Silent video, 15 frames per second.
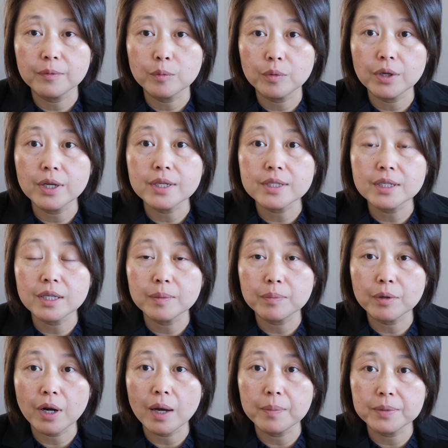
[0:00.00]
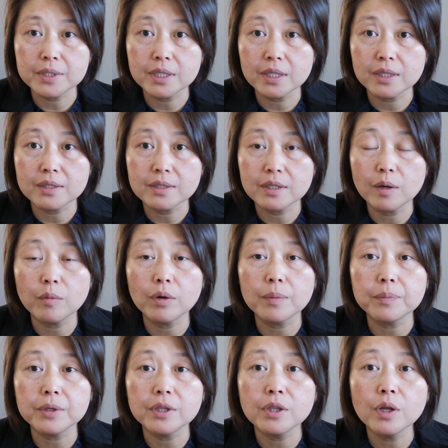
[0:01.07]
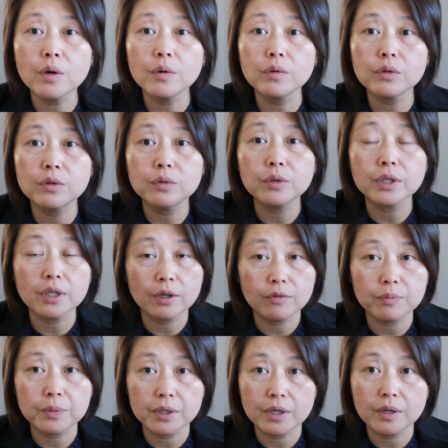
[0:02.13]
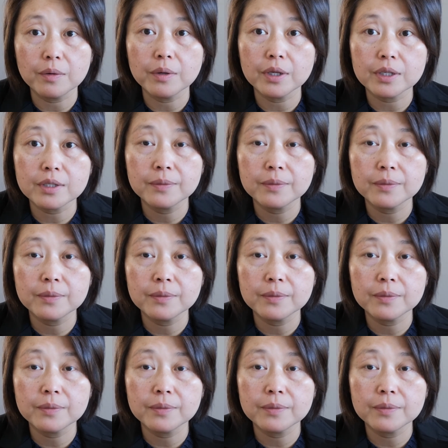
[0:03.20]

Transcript: estate properties, there will be no cooling off period.